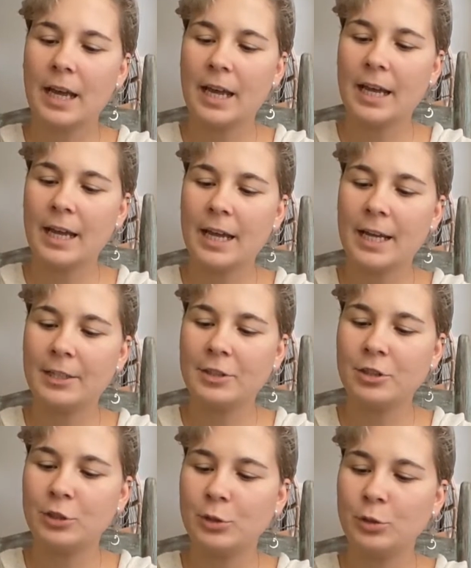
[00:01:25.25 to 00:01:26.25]
and
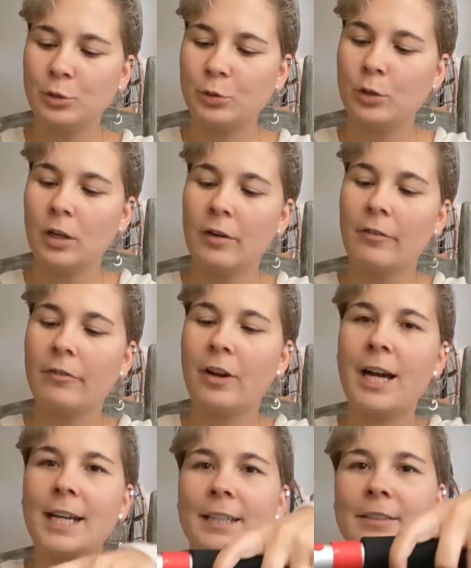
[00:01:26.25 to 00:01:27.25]
you
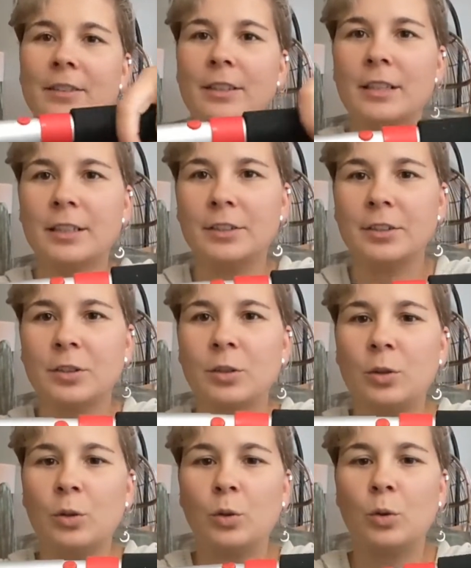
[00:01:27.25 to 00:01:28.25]
find the little
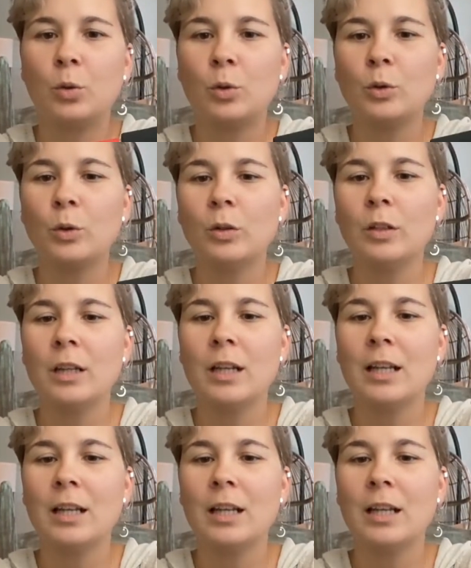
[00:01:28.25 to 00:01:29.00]
hole,